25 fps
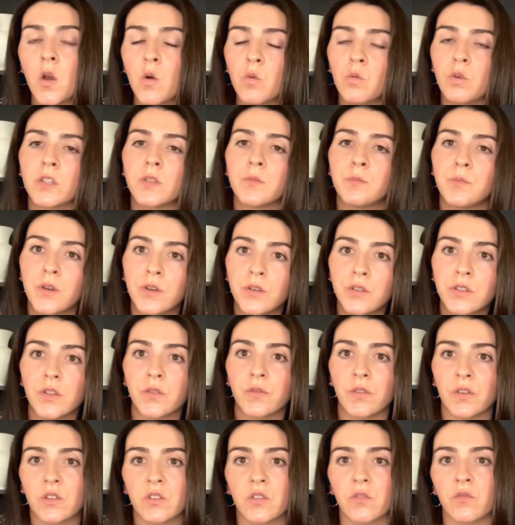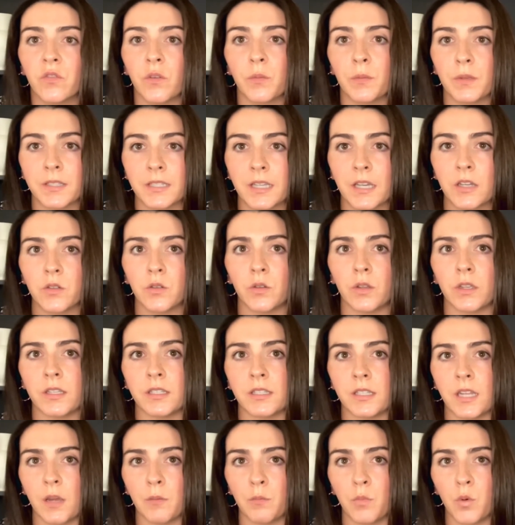was most efficient from a scheduling
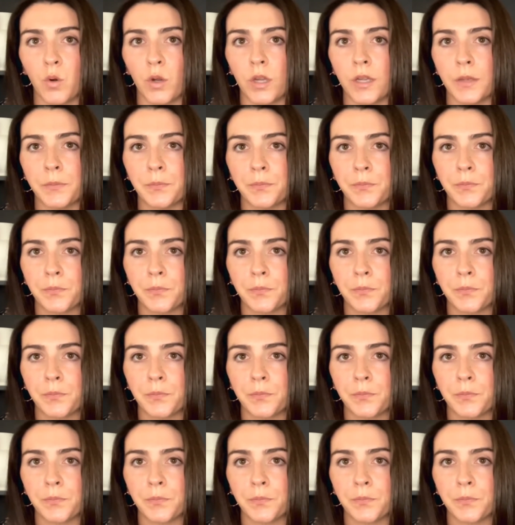standpoint.